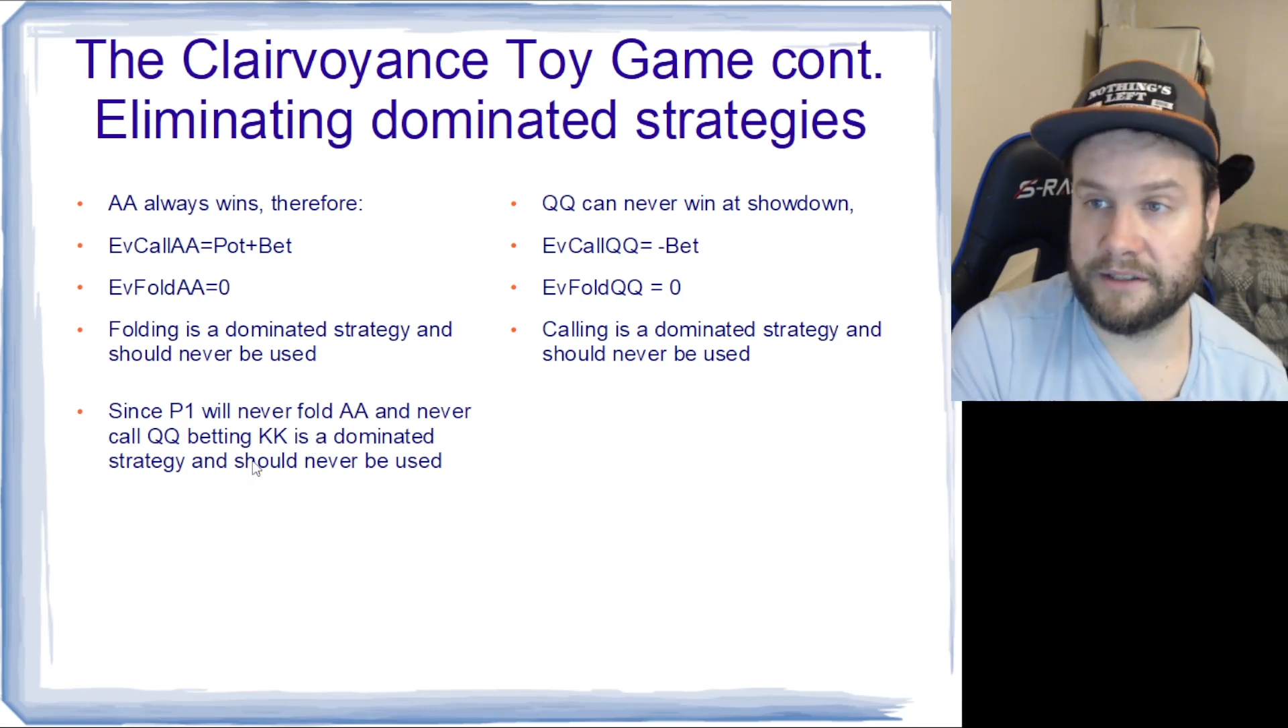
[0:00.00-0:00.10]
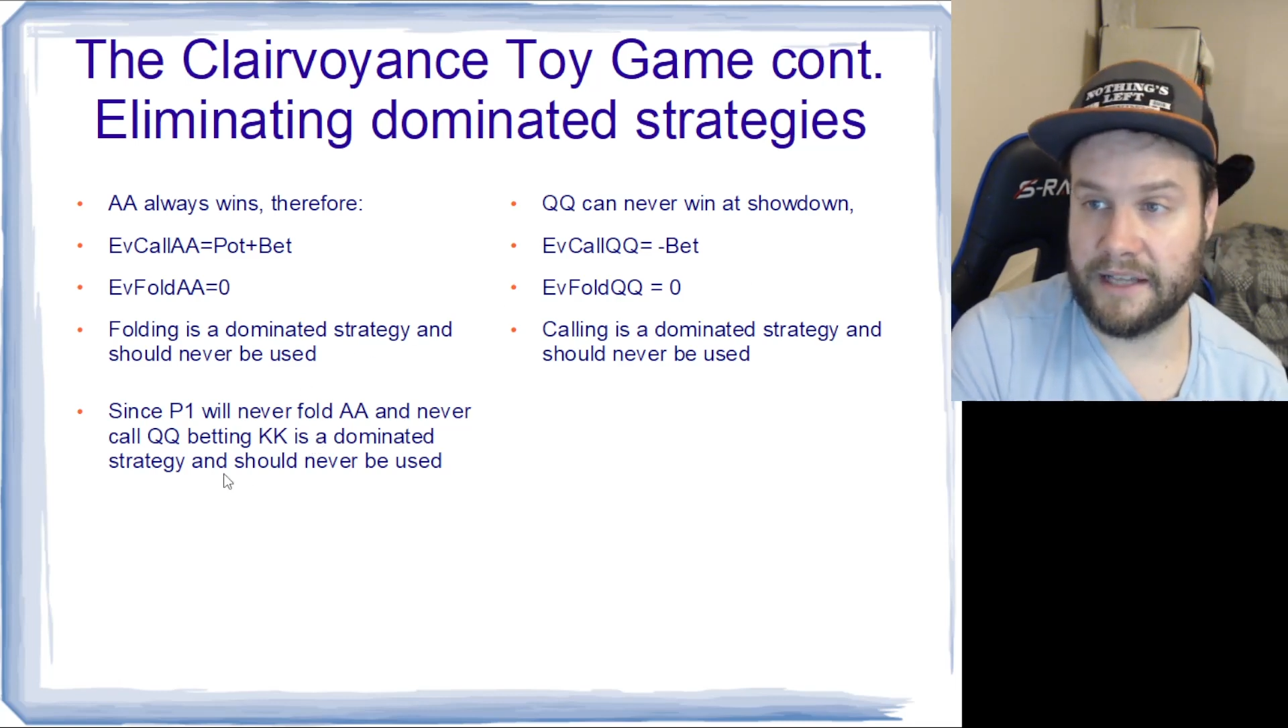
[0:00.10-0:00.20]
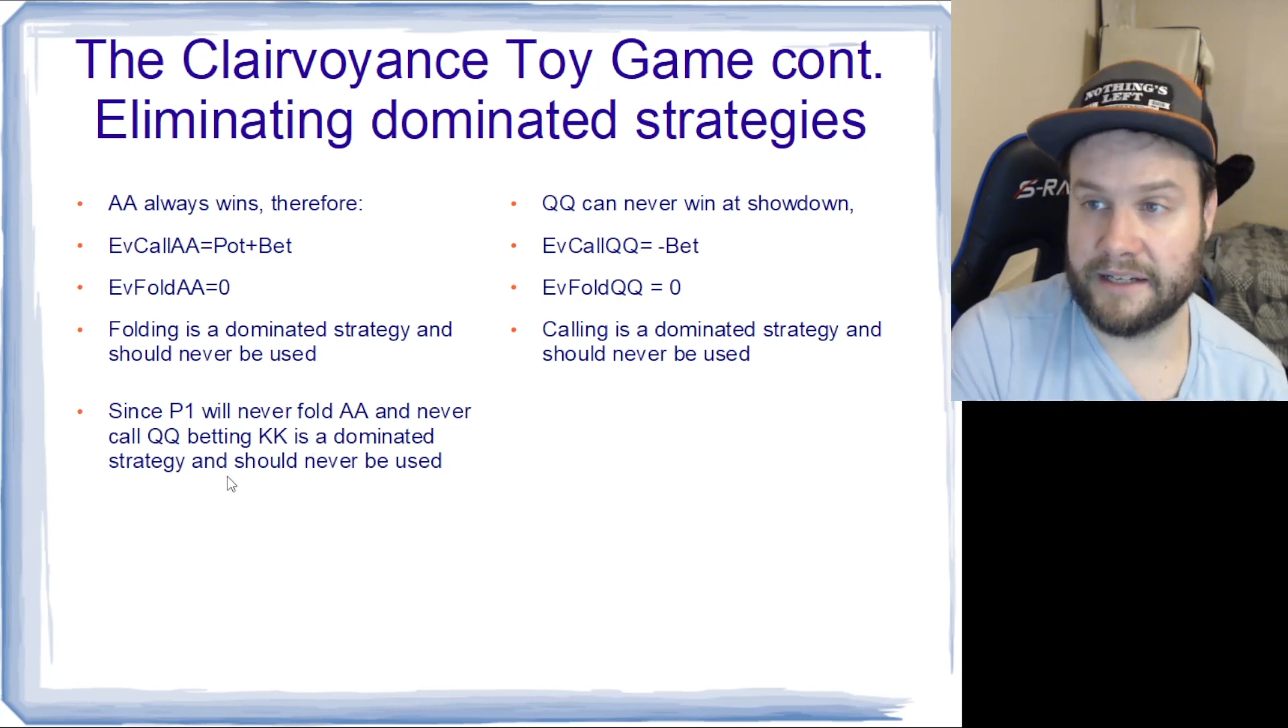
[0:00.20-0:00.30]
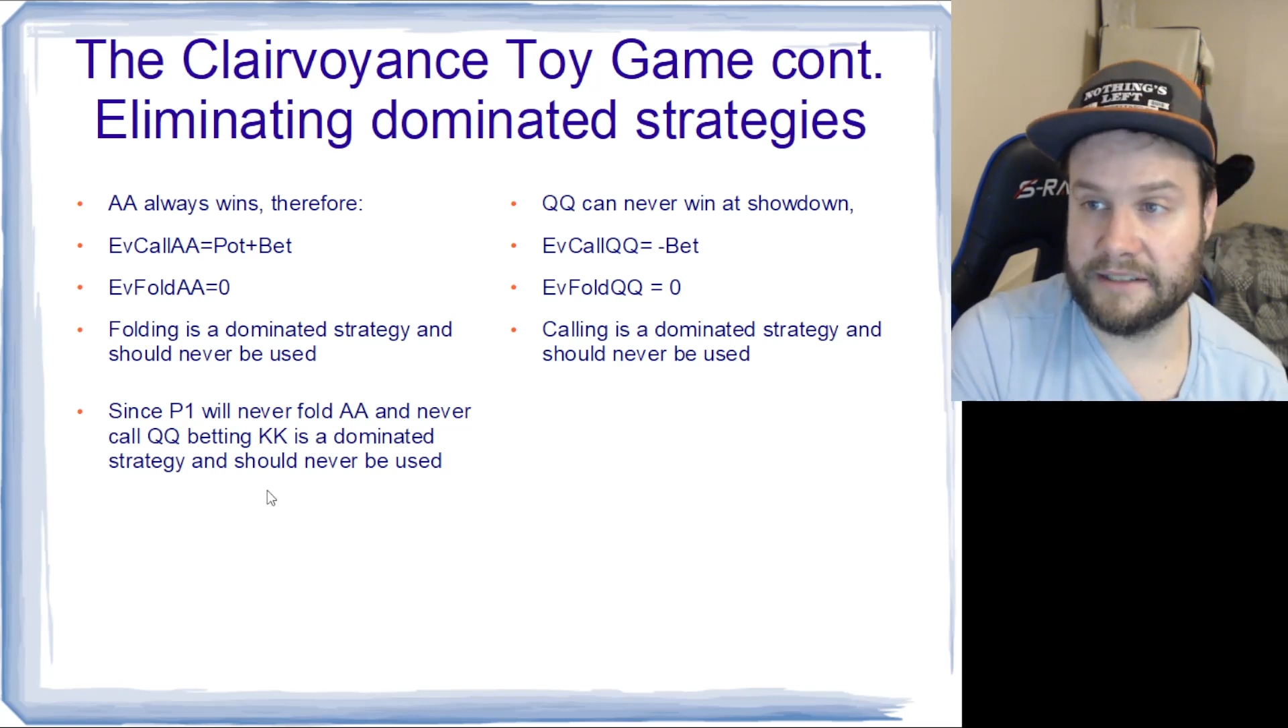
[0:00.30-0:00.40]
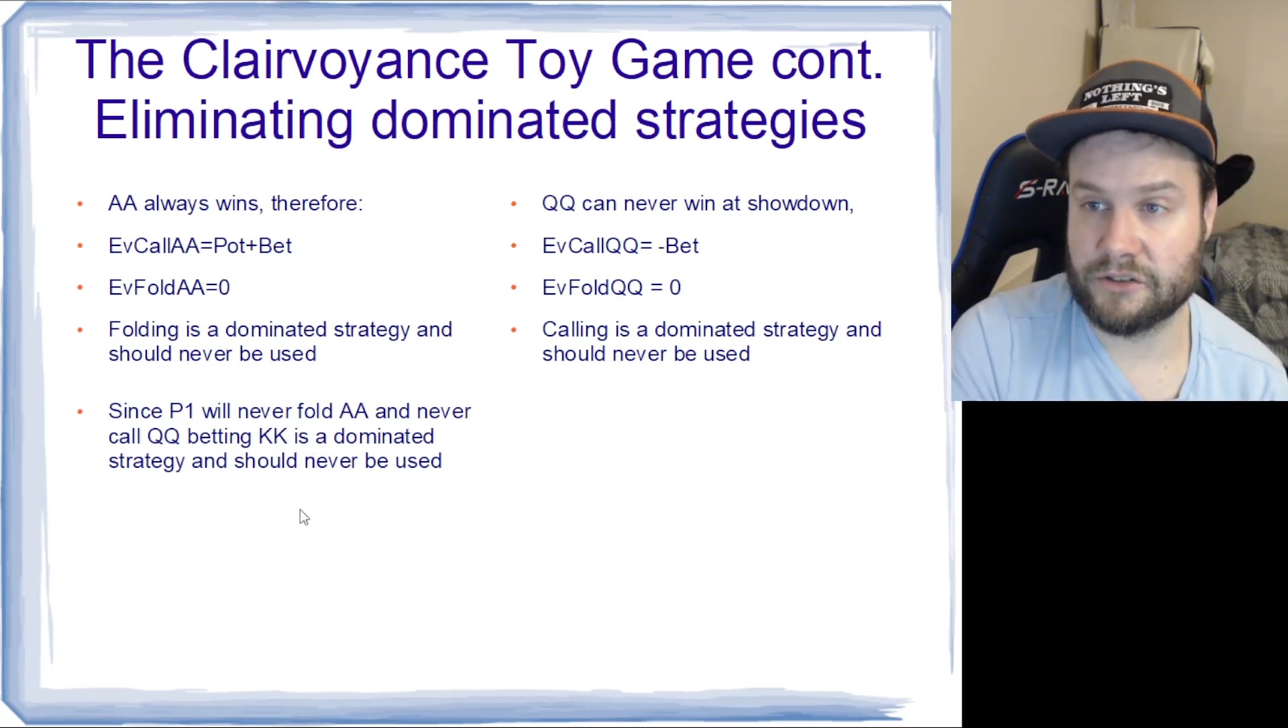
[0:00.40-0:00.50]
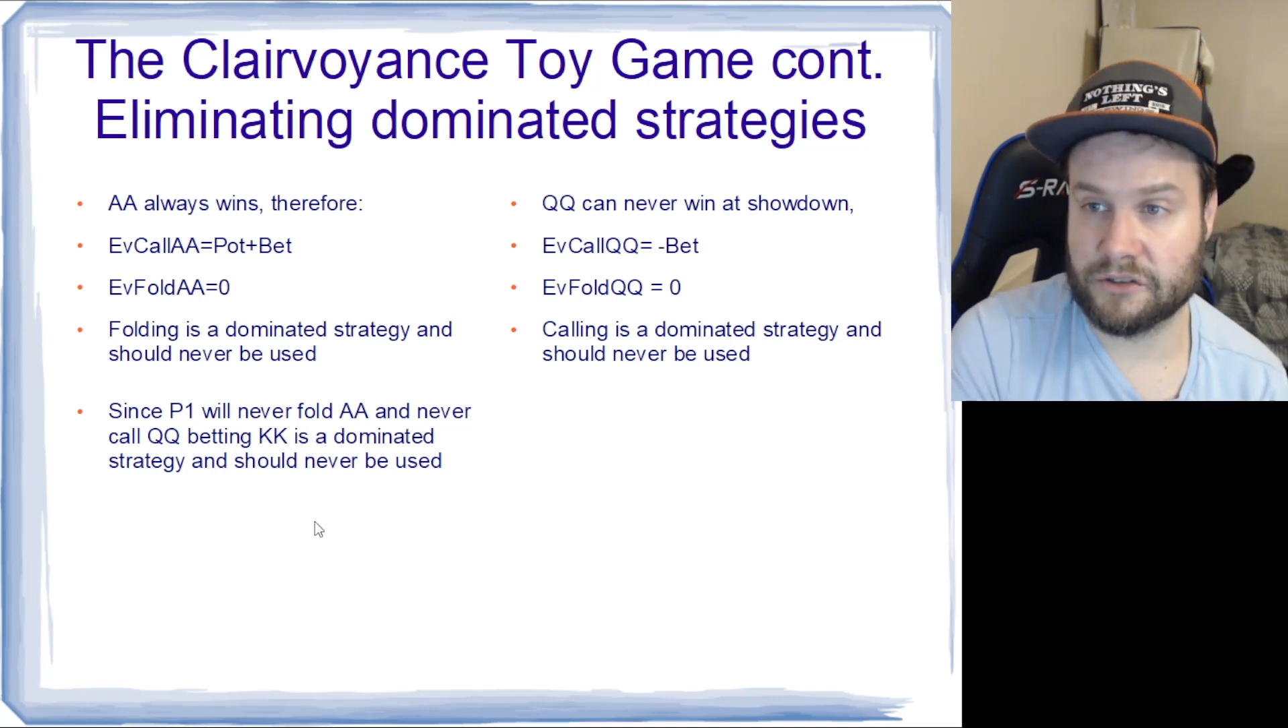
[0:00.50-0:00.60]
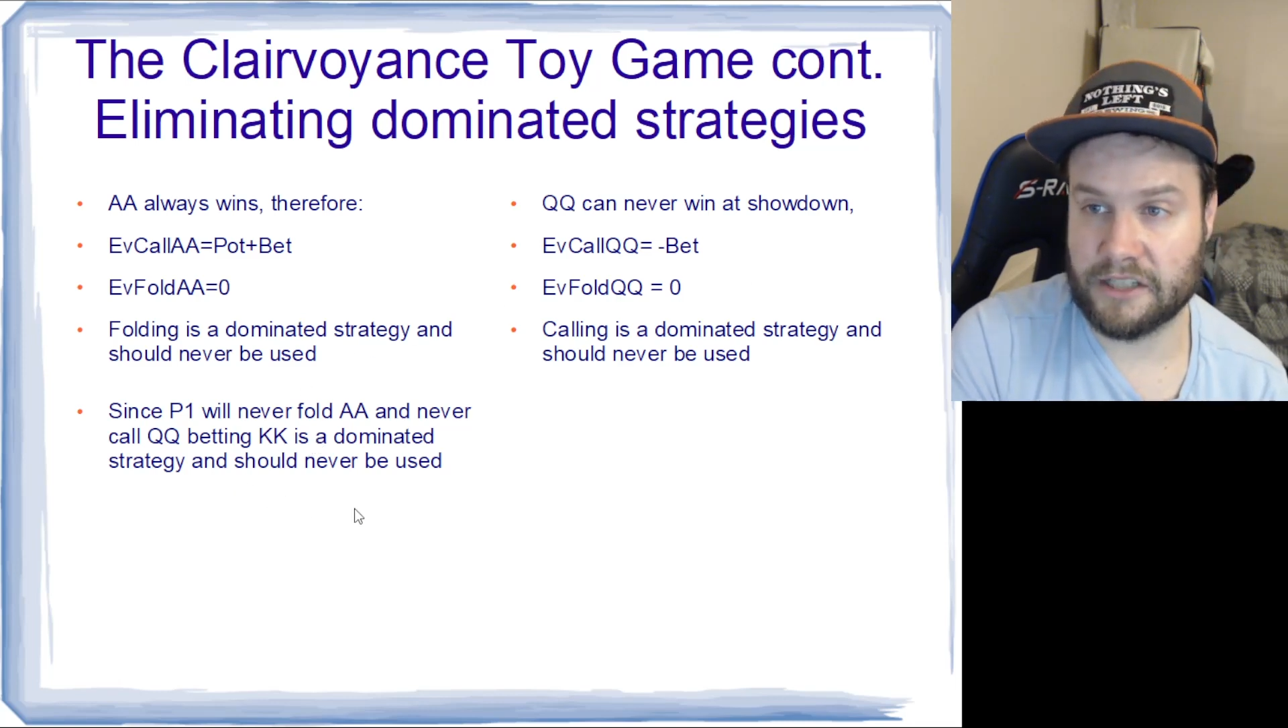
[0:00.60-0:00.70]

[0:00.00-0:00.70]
that is your